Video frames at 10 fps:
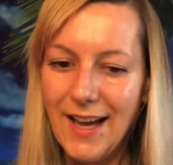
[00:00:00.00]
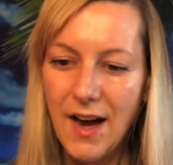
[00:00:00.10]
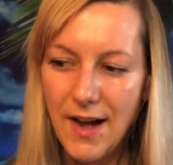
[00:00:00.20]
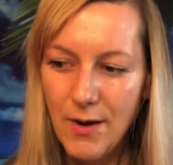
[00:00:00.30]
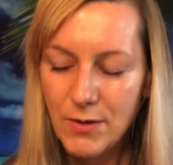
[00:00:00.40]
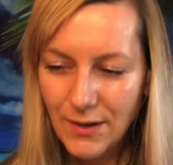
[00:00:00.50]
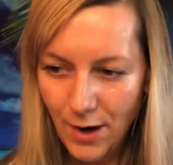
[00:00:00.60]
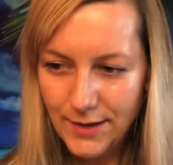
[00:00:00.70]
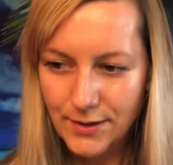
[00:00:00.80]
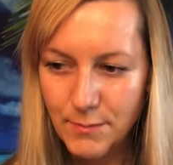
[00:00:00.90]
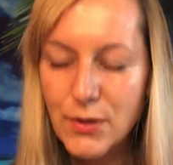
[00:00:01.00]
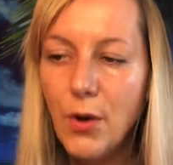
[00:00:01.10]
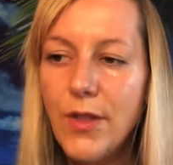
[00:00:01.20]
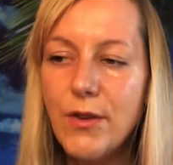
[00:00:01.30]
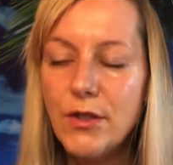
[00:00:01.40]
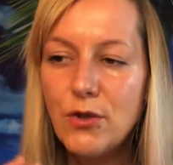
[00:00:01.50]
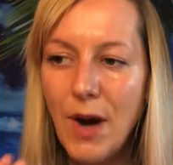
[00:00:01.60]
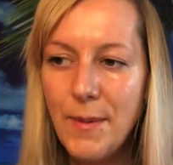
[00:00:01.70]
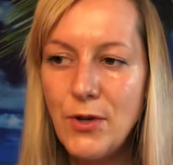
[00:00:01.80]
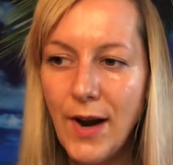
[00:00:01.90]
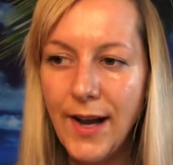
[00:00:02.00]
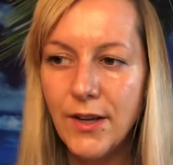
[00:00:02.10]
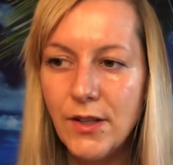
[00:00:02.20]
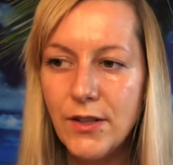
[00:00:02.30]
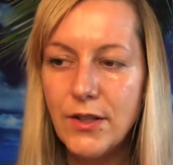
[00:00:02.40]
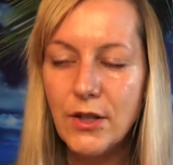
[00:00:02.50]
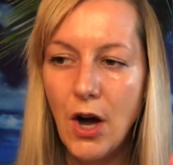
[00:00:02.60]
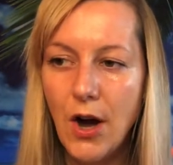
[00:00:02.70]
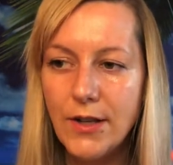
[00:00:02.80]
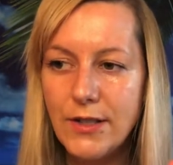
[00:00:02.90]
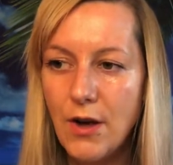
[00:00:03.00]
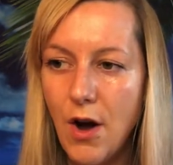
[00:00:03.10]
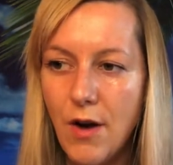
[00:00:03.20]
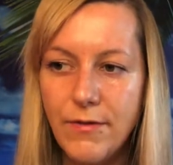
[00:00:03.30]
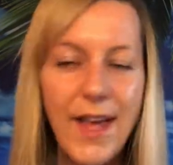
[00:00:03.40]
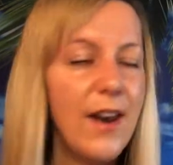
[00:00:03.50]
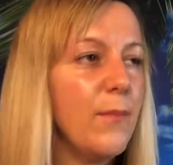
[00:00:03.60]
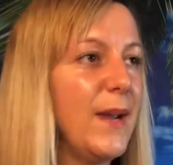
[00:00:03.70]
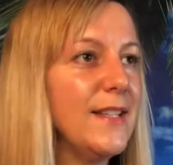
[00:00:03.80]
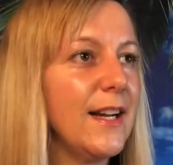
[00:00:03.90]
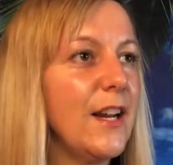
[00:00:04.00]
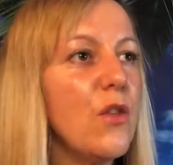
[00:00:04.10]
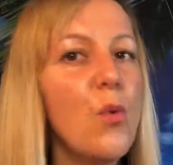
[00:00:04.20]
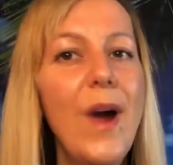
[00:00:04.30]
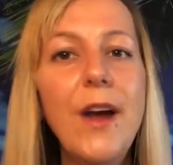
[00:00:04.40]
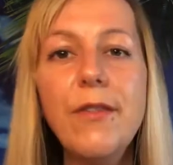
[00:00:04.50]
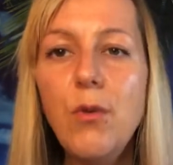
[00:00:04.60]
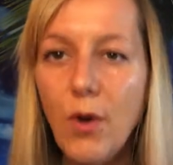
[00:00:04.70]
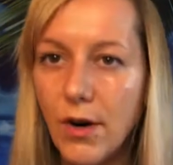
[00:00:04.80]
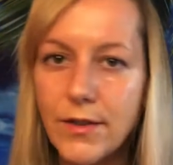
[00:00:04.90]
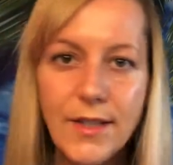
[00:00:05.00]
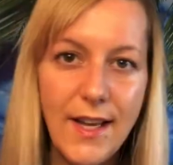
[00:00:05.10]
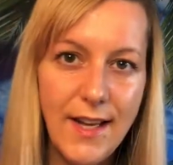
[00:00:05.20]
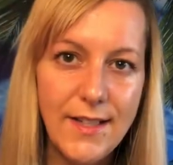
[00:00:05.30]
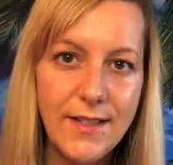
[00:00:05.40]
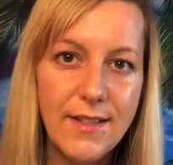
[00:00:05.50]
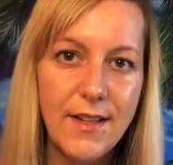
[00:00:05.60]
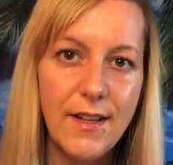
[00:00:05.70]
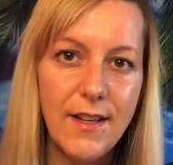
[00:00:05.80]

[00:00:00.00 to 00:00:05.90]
it was awesome. So the drama triangle talks of that basically the way of the world is